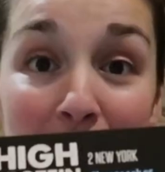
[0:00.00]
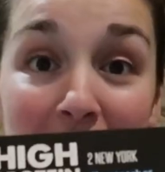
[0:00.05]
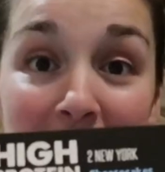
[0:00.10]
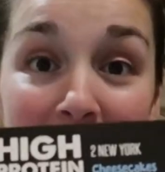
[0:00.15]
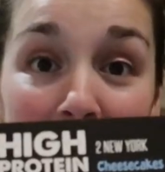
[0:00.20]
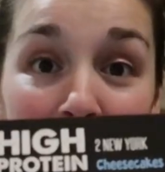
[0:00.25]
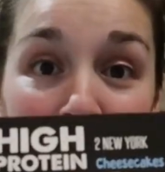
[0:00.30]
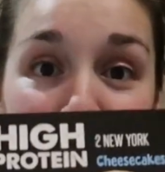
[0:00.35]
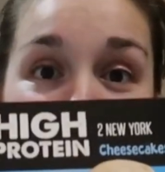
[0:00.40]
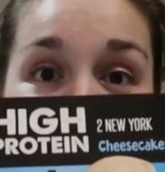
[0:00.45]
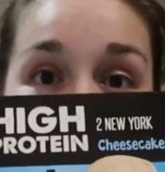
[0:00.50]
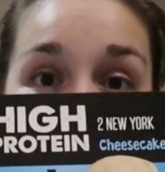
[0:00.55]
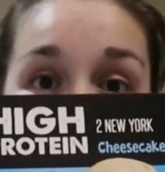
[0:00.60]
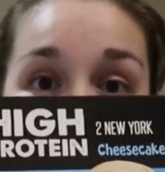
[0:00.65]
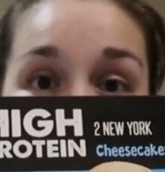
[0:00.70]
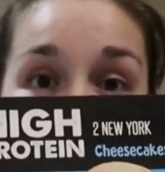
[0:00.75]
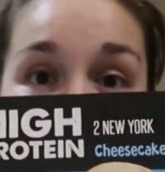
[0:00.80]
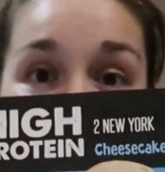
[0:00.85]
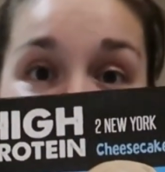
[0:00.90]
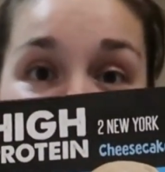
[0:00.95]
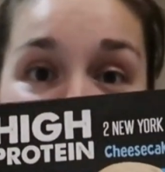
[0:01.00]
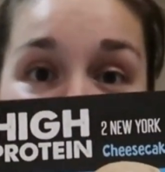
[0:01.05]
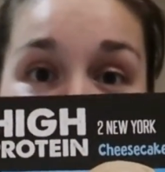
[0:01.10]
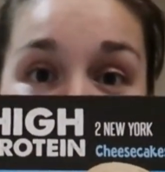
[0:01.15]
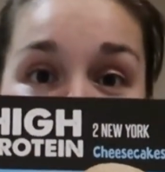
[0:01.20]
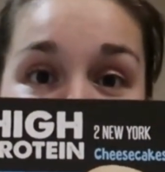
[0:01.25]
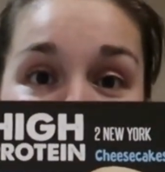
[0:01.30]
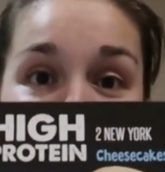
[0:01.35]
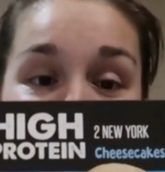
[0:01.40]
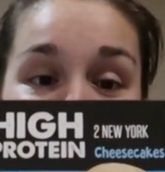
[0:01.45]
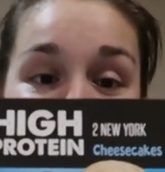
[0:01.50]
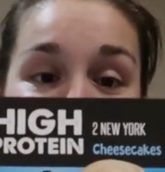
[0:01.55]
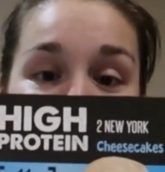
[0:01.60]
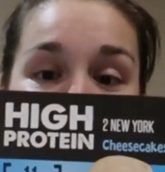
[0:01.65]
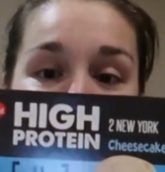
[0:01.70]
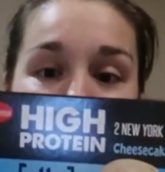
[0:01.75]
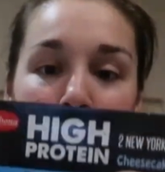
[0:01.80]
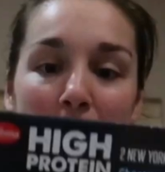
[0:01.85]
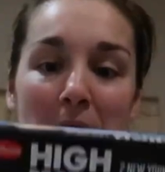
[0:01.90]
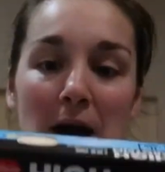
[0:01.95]
put it down in the trusty position. This
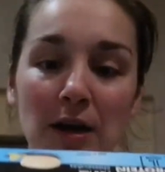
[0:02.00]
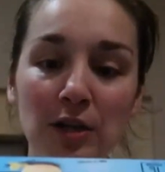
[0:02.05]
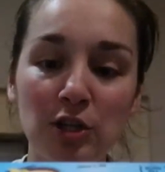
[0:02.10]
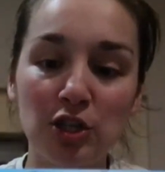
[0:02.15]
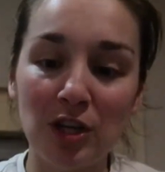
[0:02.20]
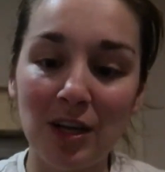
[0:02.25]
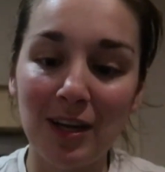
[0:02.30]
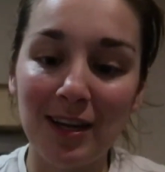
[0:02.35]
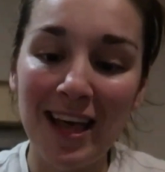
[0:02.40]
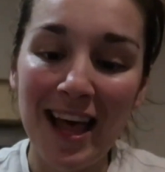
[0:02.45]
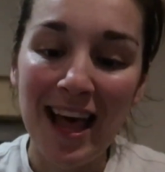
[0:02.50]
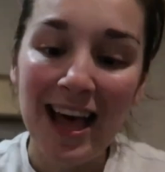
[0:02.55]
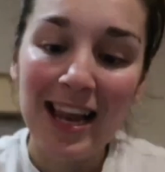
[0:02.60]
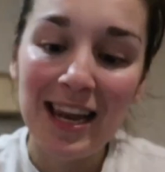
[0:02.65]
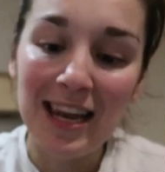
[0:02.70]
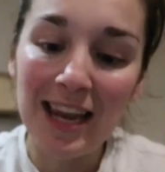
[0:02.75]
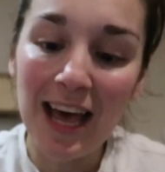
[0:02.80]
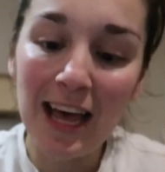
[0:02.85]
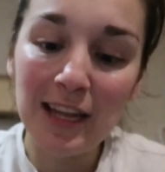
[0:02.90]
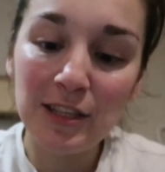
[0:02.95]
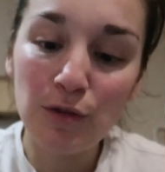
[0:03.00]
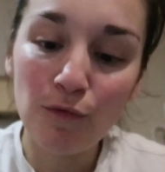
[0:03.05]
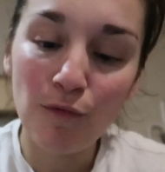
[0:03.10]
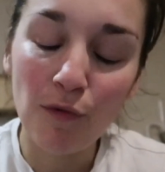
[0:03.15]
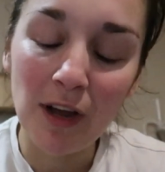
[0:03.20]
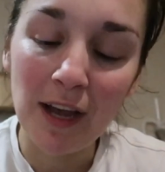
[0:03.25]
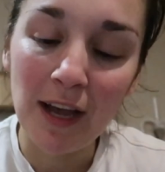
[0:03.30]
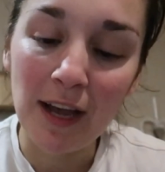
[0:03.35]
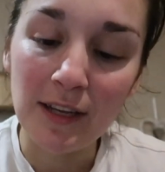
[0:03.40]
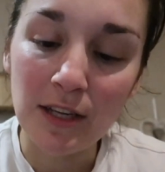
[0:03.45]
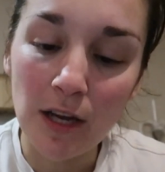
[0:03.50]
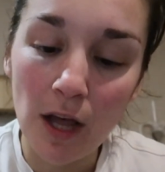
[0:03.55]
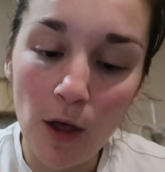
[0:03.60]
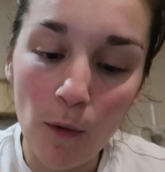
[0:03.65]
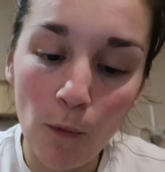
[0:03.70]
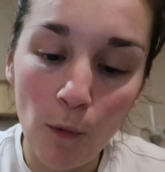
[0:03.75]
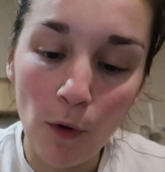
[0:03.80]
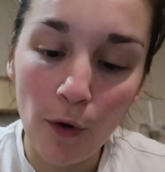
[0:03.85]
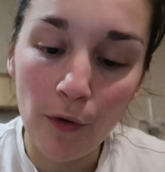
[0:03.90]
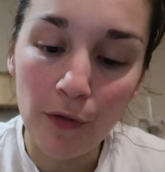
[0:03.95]
is the packaging. Let's read
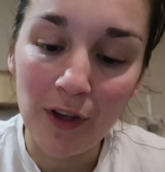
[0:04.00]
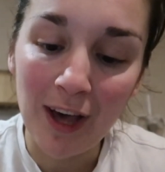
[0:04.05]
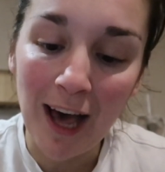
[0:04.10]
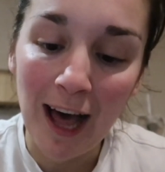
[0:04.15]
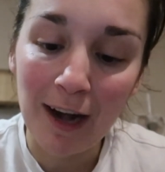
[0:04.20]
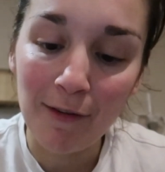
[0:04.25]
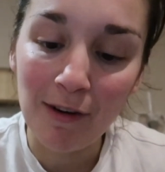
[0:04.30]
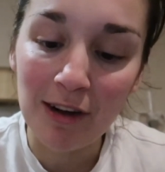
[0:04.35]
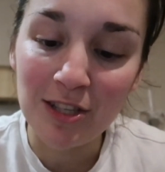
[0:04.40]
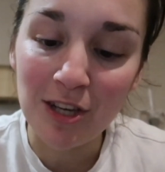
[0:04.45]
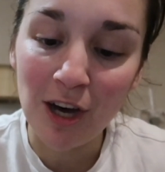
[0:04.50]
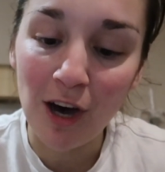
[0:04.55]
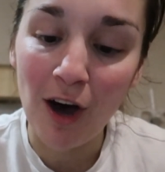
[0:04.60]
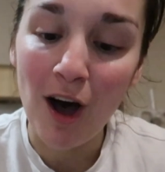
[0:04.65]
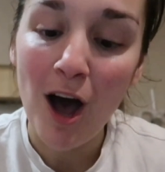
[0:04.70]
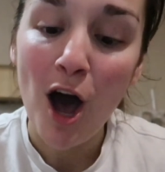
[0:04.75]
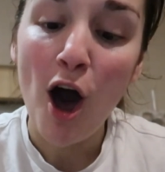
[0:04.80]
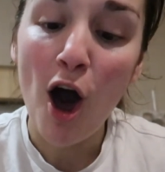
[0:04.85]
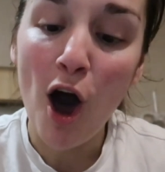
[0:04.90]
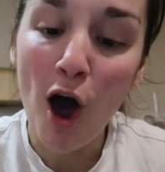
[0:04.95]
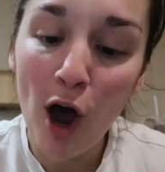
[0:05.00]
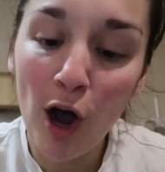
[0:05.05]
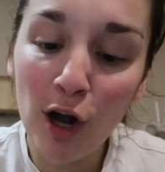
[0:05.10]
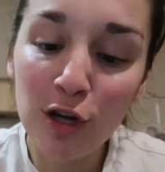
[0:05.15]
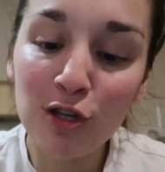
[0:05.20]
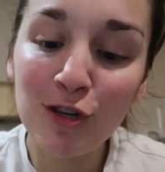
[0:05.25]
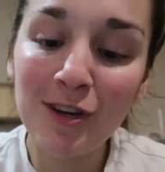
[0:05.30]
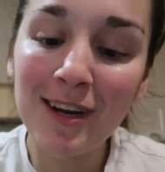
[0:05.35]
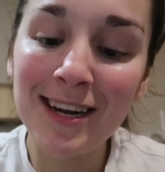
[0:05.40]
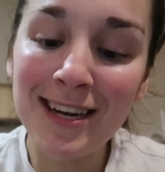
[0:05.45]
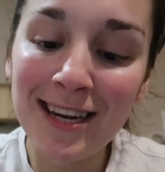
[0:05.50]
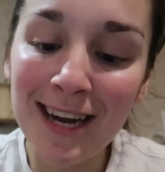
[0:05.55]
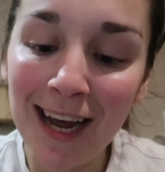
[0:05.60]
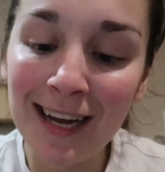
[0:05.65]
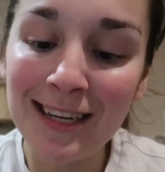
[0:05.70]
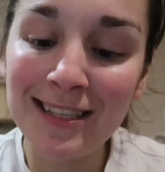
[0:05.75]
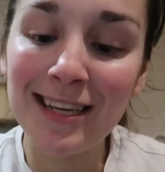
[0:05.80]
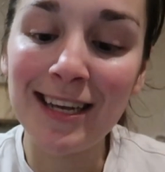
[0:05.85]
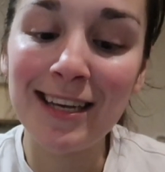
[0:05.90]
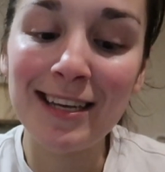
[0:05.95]
what the calories are.
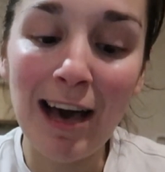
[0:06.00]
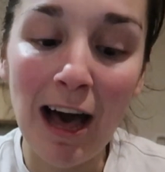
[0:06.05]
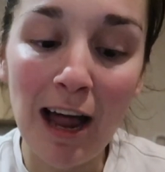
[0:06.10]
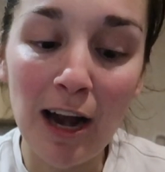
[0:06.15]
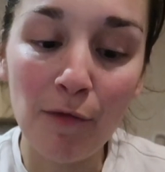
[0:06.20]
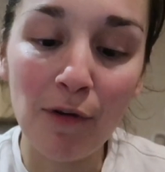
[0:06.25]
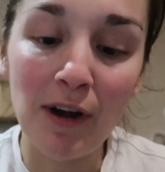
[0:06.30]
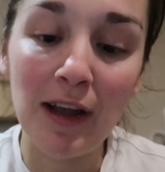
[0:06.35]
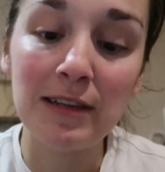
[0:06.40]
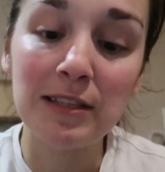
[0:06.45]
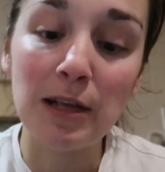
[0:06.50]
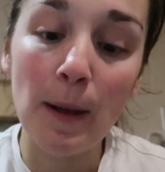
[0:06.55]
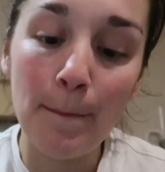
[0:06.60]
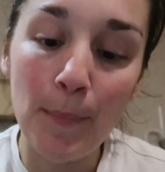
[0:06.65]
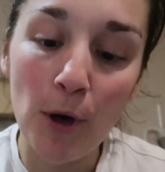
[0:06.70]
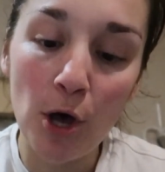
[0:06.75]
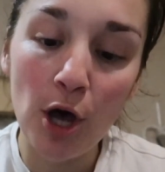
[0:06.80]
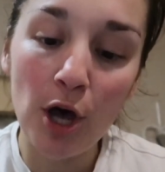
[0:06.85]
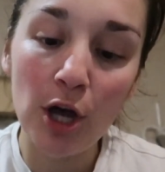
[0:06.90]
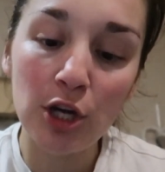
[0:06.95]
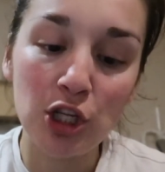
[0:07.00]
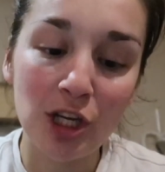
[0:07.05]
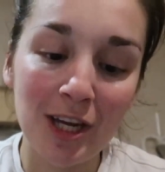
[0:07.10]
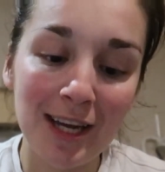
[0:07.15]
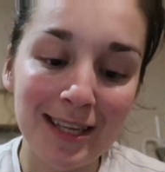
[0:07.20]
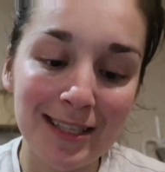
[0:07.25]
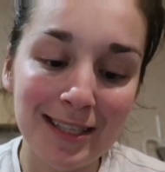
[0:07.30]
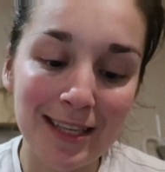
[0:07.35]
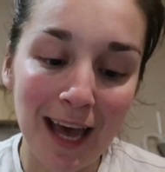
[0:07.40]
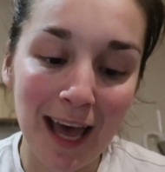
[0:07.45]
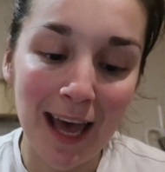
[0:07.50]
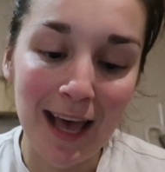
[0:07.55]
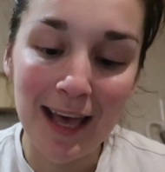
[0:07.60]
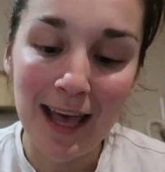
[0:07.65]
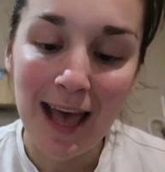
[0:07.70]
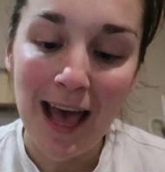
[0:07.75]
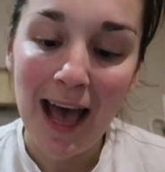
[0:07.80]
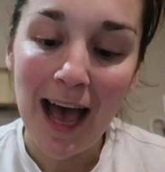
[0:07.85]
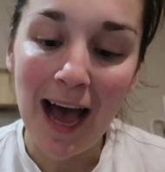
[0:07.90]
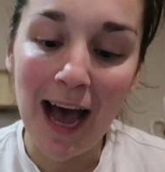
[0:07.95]
190 calories per
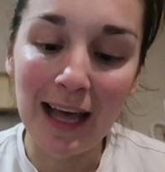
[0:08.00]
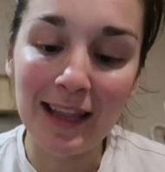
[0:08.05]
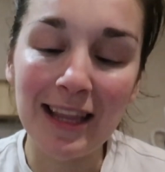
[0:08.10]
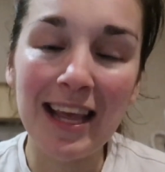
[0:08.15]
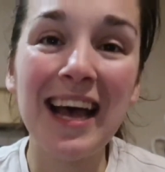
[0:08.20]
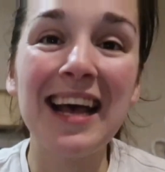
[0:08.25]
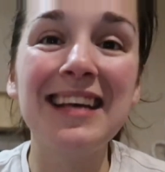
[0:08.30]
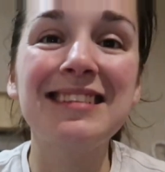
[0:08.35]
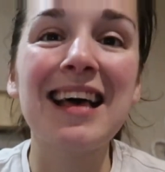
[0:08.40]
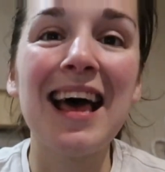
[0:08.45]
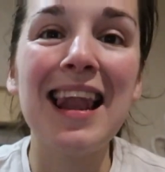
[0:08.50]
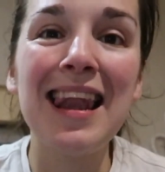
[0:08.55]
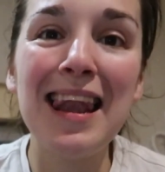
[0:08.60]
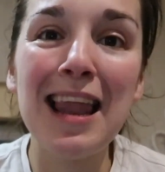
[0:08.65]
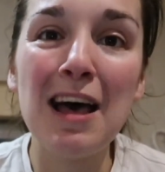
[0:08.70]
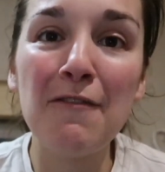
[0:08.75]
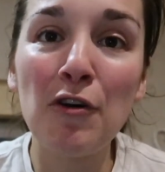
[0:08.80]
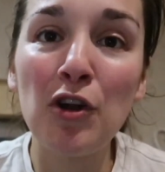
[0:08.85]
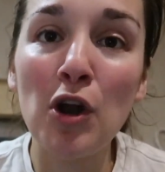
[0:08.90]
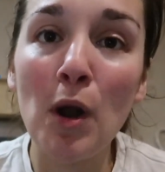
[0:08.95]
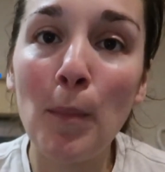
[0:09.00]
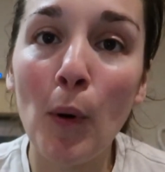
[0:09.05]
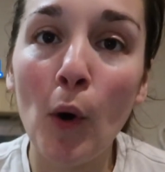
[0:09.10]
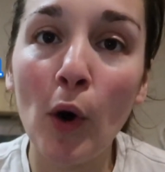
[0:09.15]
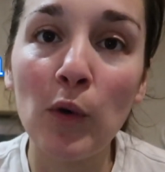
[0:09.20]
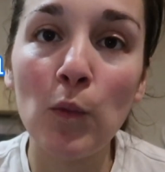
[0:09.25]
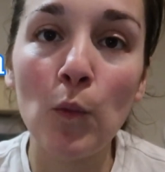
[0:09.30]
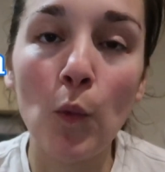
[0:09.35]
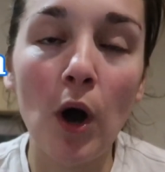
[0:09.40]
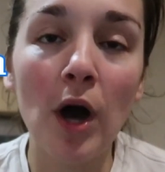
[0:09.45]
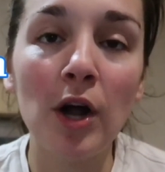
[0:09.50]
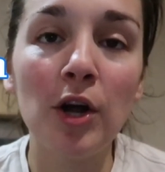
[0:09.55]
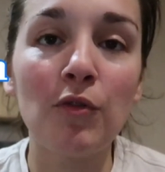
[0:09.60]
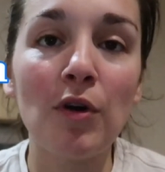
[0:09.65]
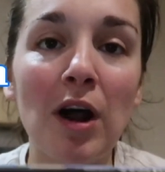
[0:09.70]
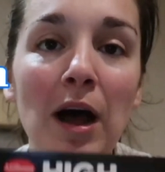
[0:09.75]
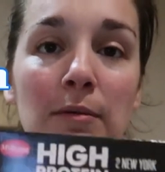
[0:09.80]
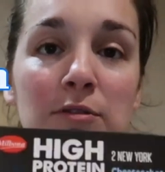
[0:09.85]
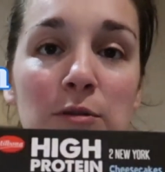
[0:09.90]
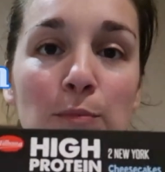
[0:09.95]
cheesecake and there is 11.1
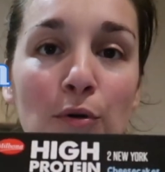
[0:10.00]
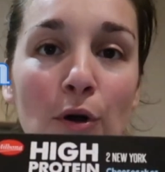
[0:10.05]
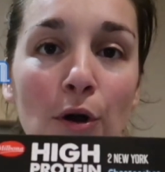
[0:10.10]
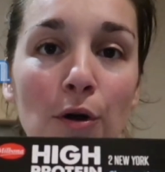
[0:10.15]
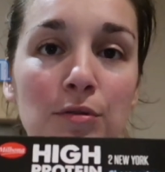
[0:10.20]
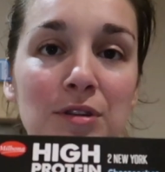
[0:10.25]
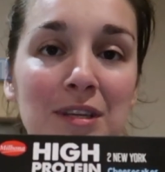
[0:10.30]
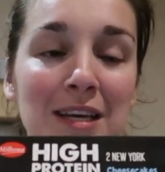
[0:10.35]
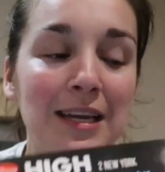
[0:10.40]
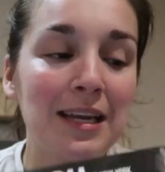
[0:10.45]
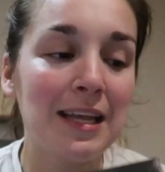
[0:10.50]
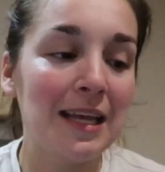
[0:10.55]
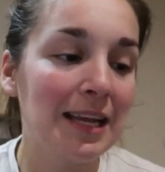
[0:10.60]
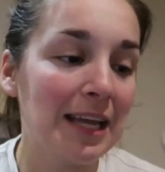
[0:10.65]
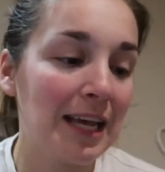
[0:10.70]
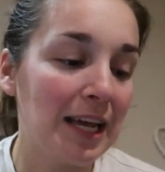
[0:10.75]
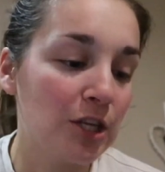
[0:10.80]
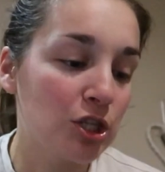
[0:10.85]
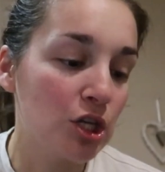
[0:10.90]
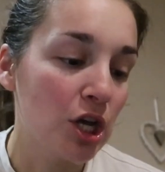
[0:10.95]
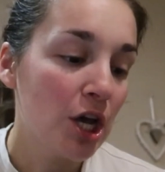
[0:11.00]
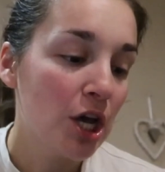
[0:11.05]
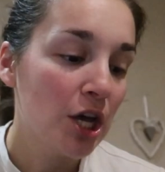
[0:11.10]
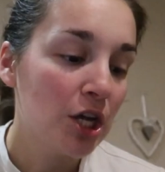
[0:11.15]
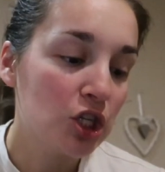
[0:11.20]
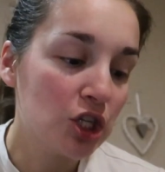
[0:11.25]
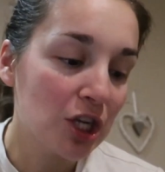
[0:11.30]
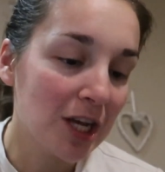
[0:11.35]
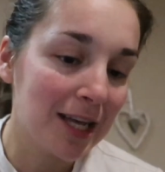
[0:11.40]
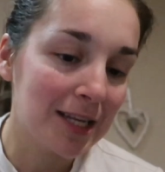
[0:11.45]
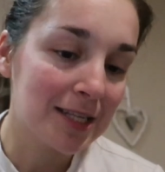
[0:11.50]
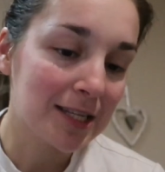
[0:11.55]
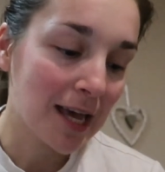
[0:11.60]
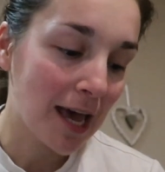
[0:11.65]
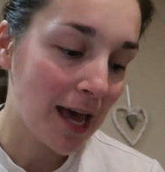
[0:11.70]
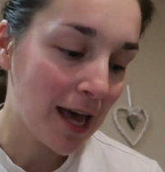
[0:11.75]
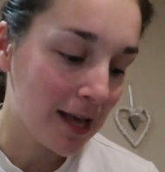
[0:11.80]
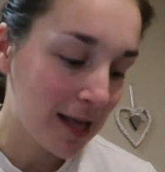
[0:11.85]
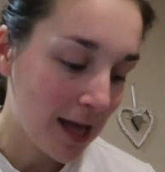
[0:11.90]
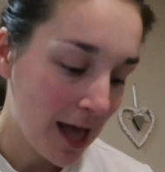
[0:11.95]
grams of protein in each
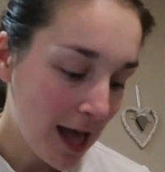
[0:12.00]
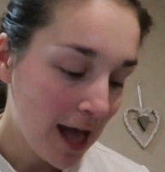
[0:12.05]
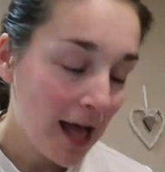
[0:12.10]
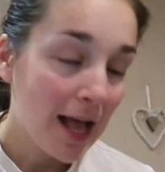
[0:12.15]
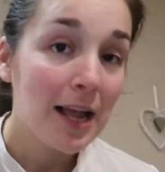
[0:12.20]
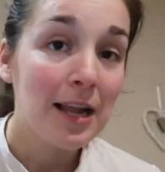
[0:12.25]
cheesecake.